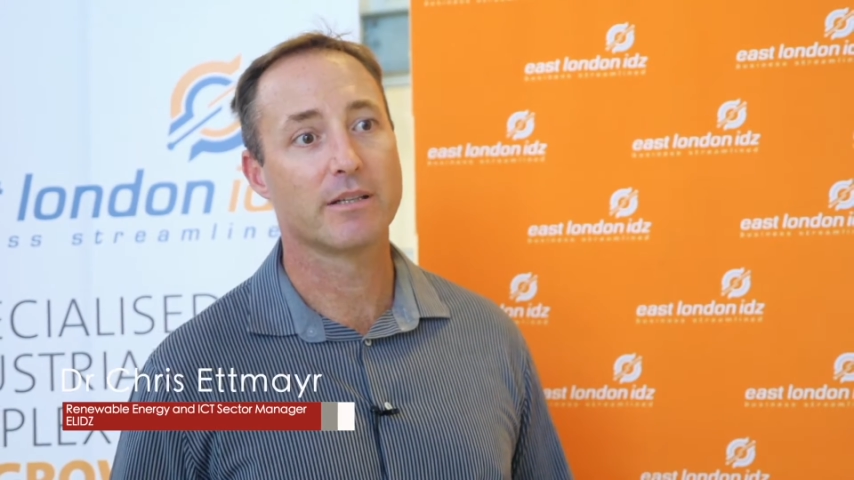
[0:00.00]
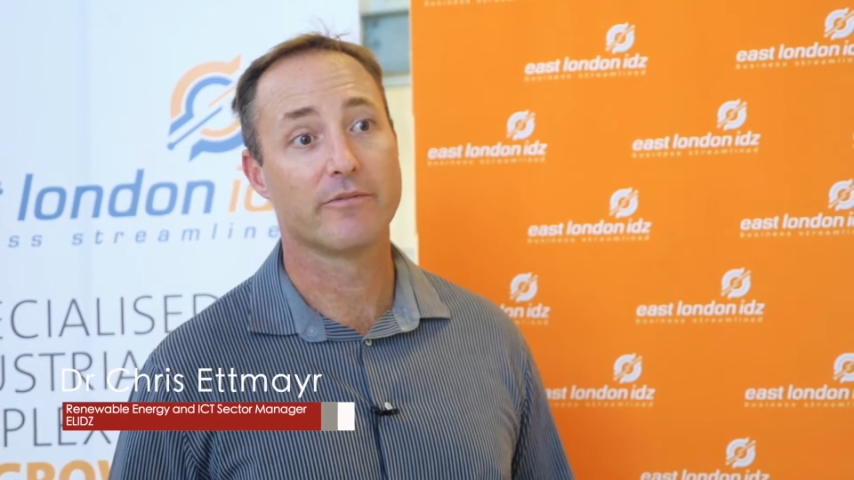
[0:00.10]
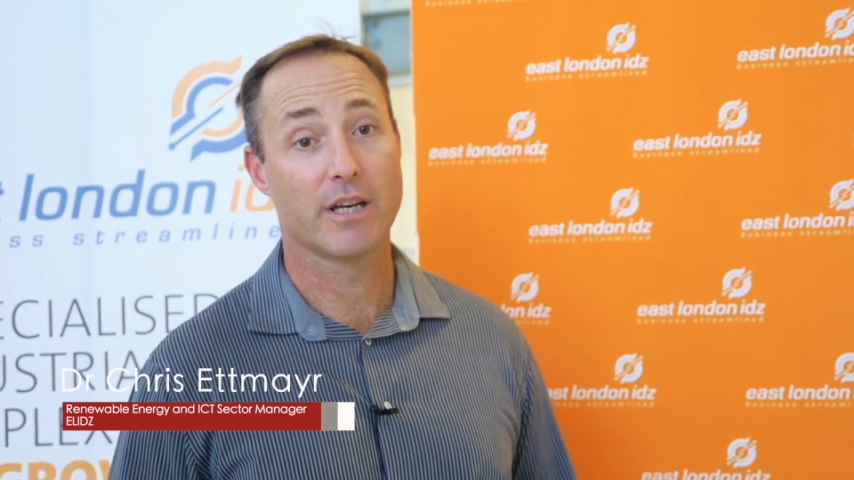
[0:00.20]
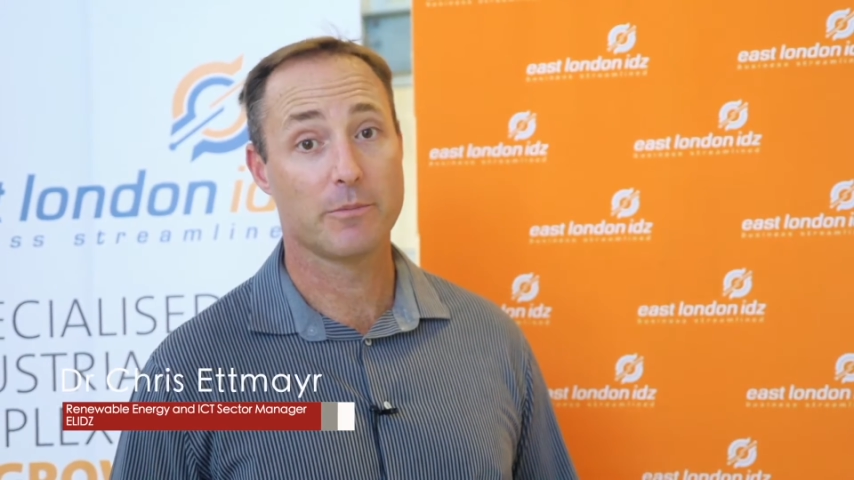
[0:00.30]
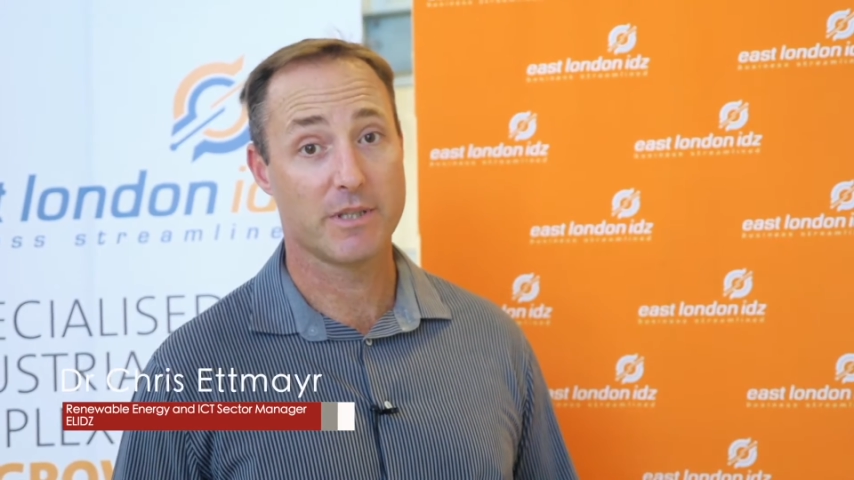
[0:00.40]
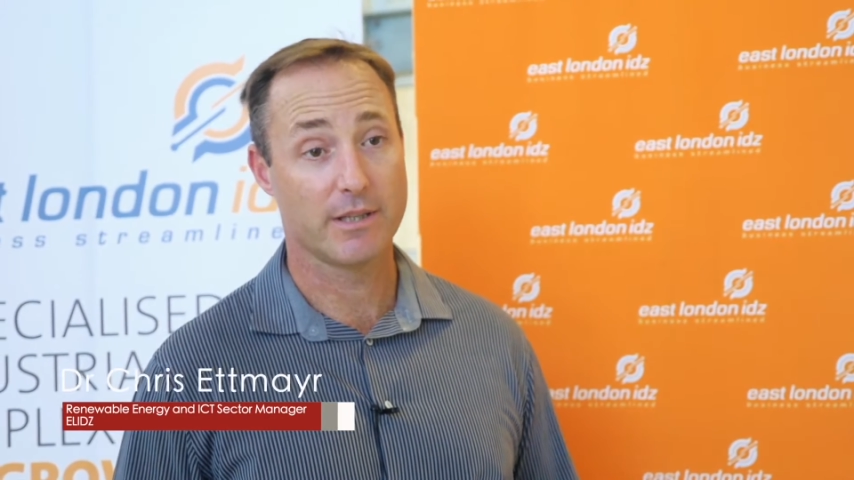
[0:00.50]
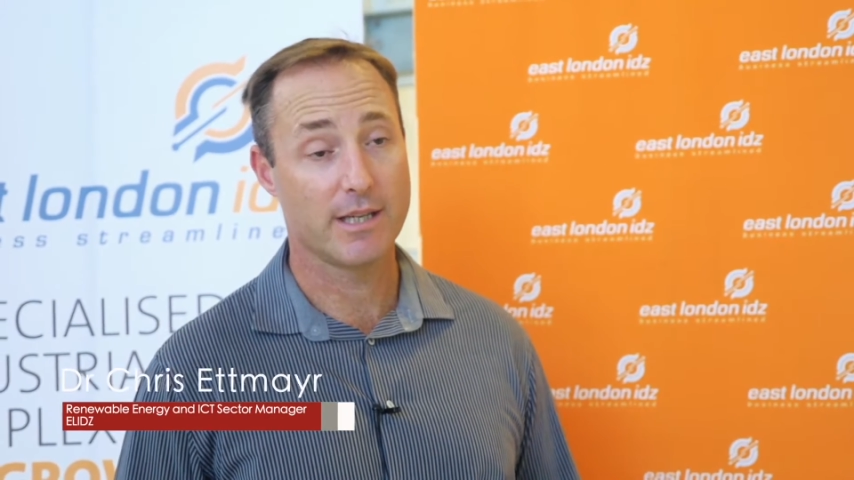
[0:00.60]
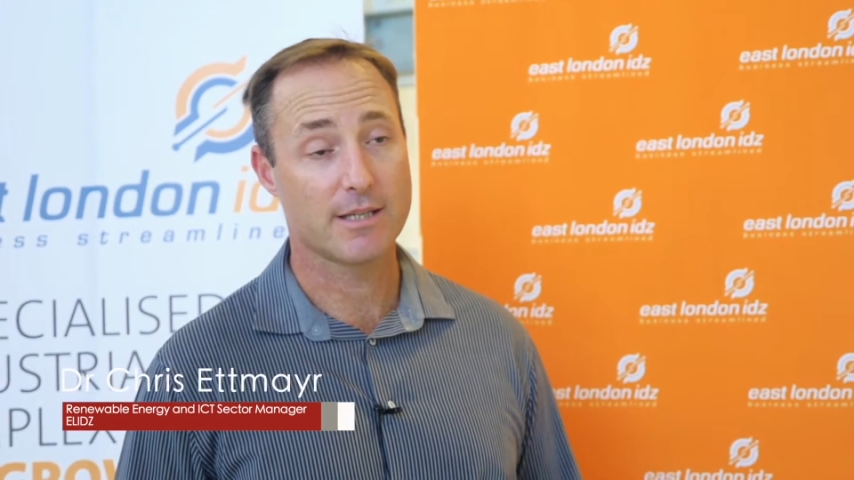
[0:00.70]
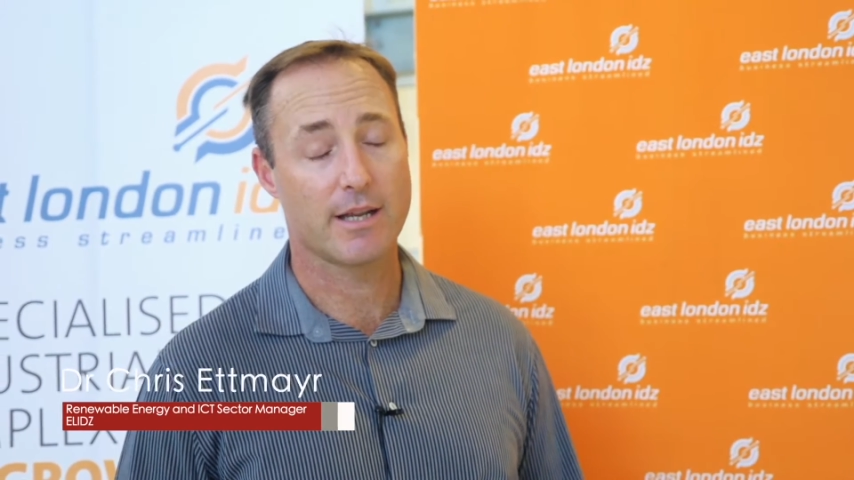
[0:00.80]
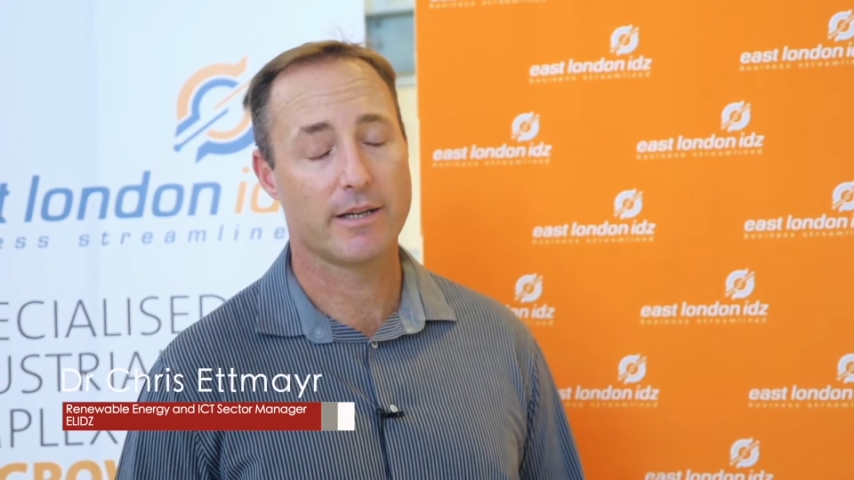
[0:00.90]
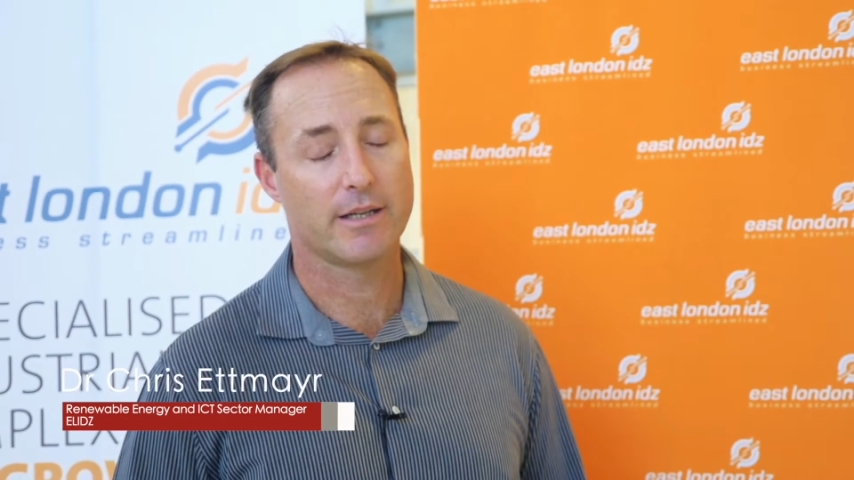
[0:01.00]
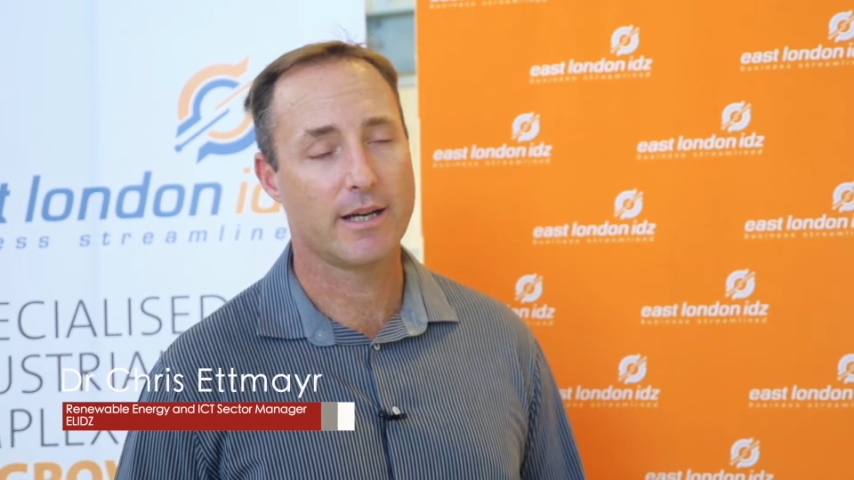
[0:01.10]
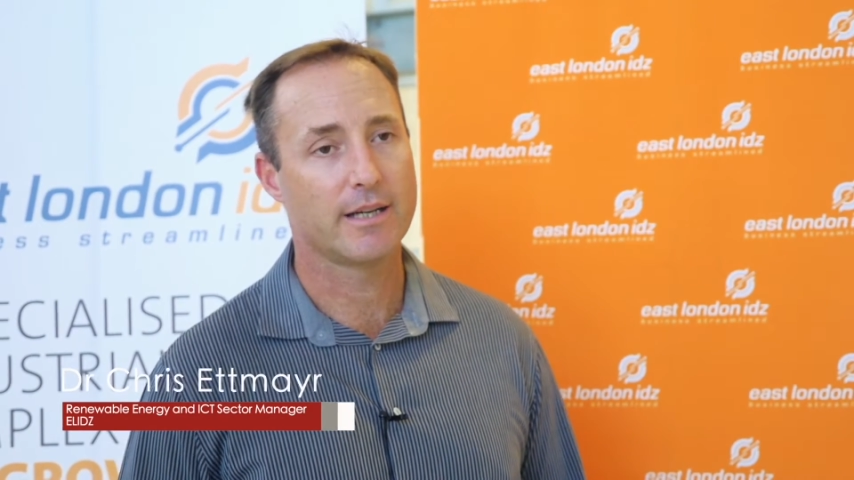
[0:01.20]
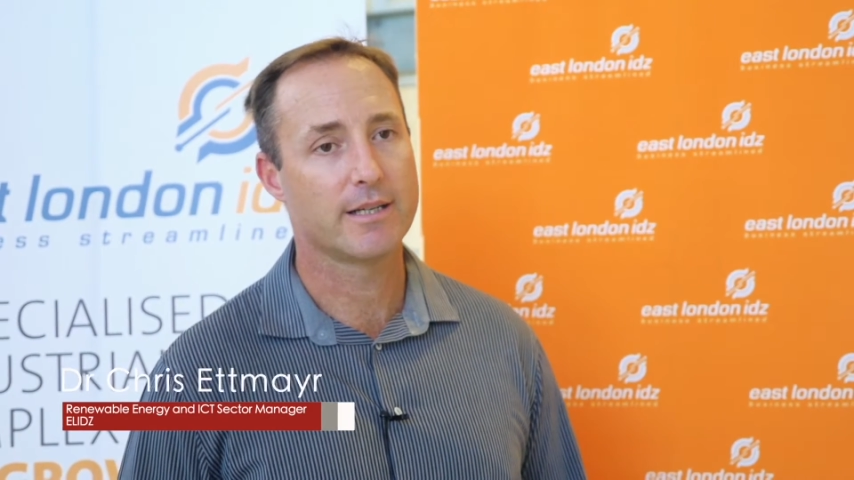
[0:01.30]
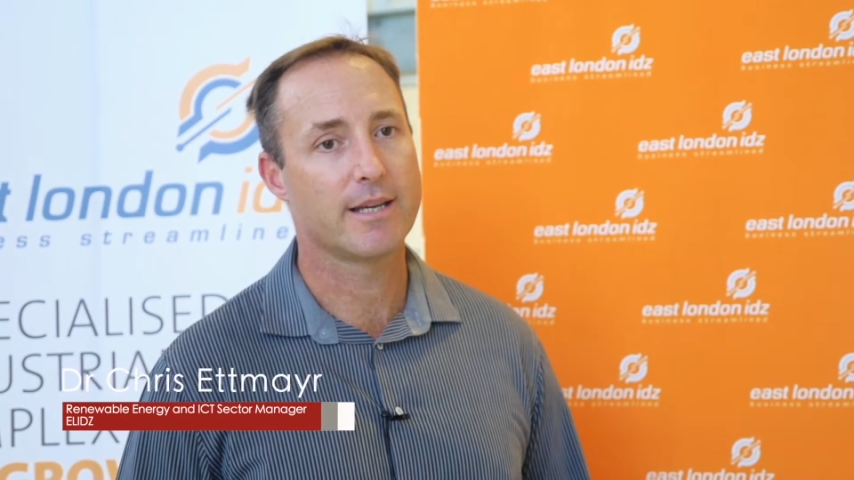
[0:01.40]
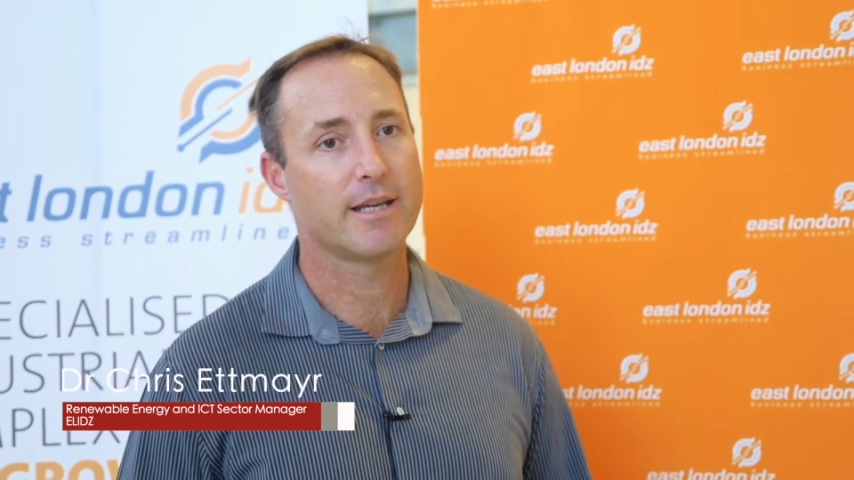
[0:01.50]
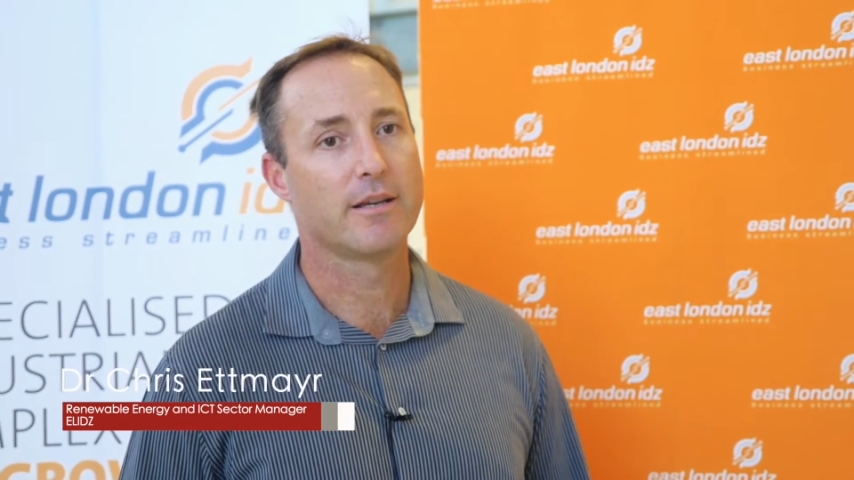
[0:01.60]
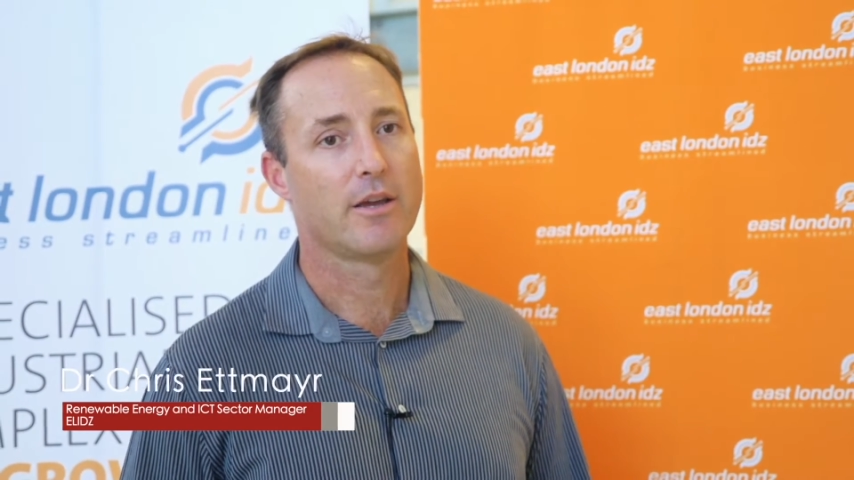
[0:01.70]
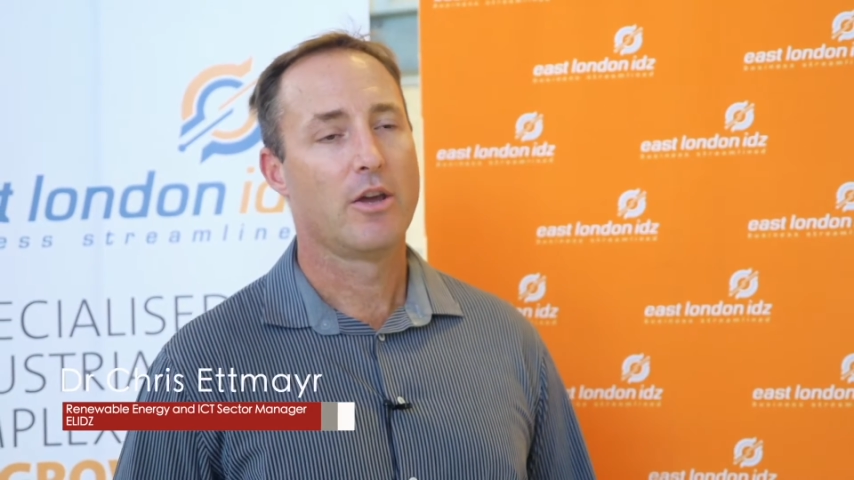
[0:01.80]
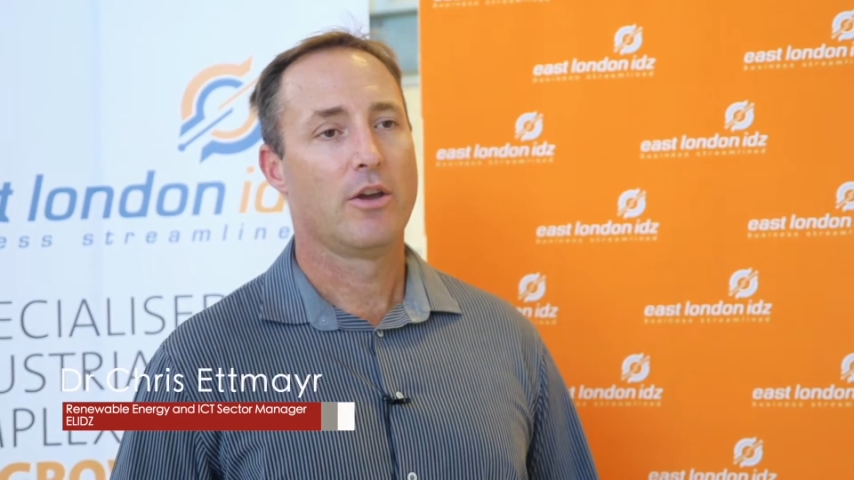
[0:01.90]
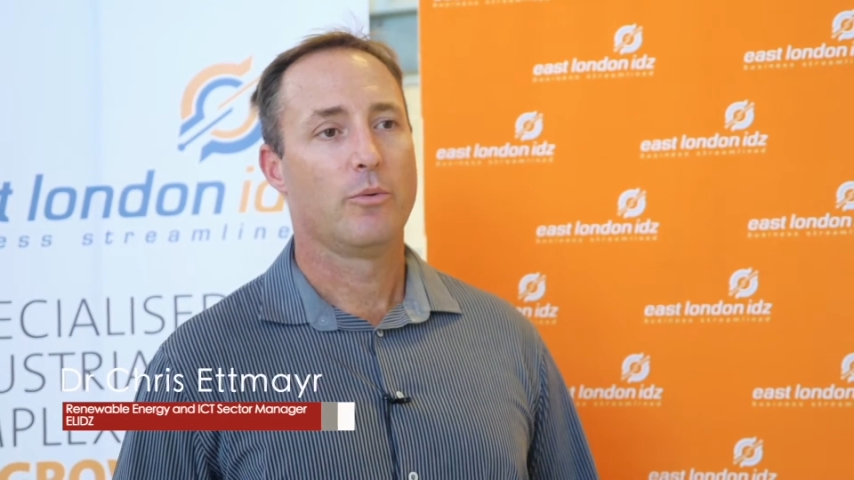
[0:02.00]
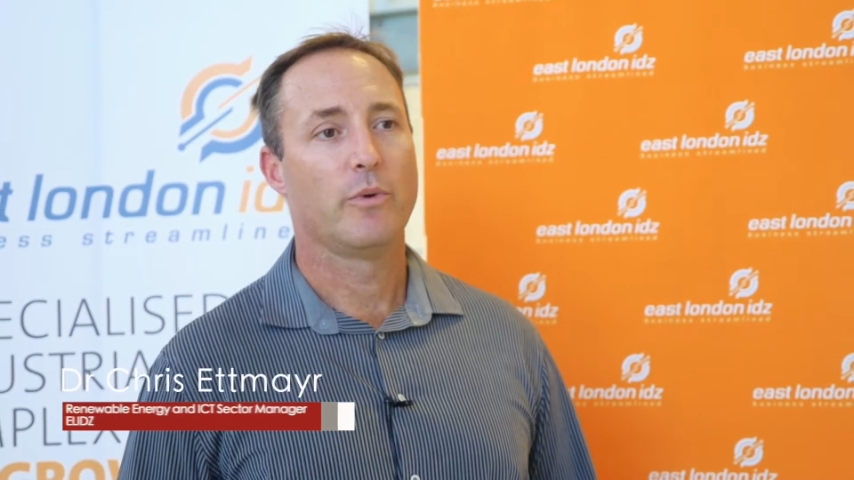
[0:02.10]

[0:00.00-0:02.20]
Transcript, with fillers: developed in the East London IDZ.